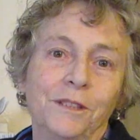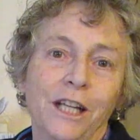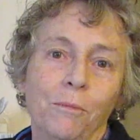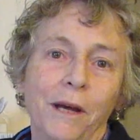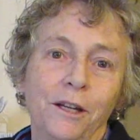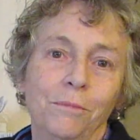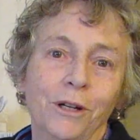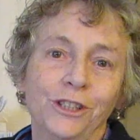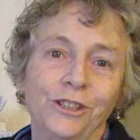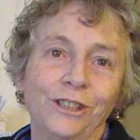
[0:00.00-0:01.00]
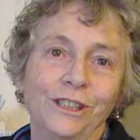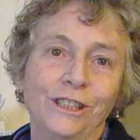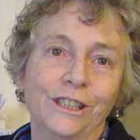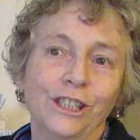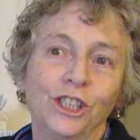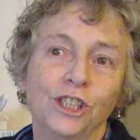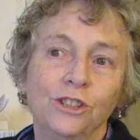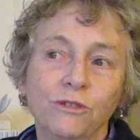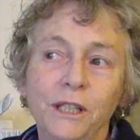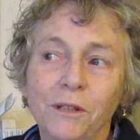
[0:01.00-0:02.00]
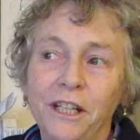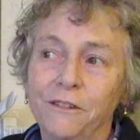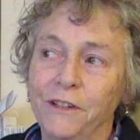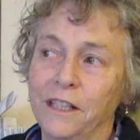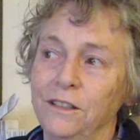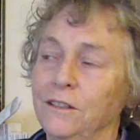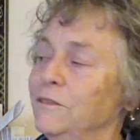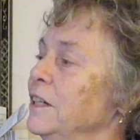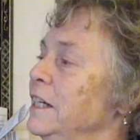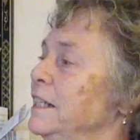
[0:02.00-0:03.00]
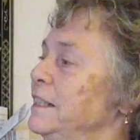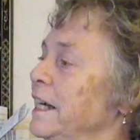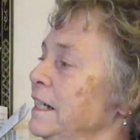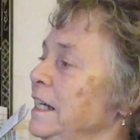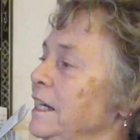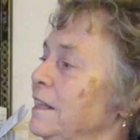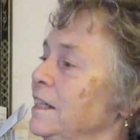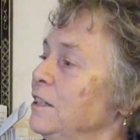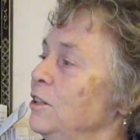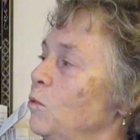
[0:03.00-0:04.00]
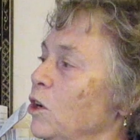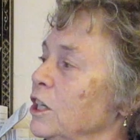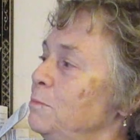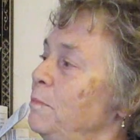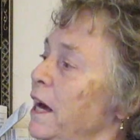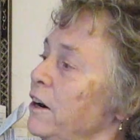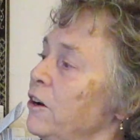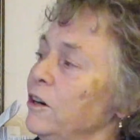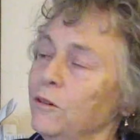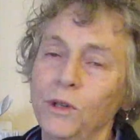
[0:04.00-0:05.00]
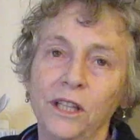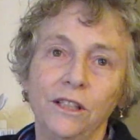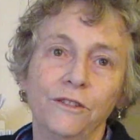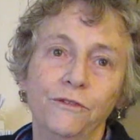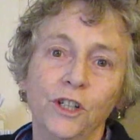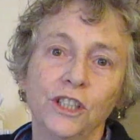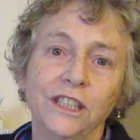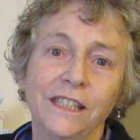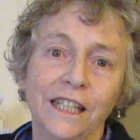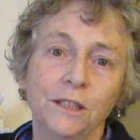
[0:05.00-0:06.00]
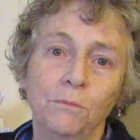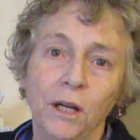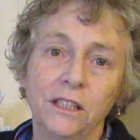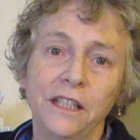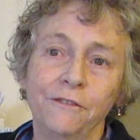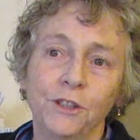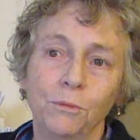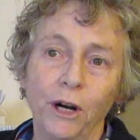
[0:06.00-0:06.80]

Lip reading: scalp acupuncture is an extremely effective technique that works better within the first 6 months after a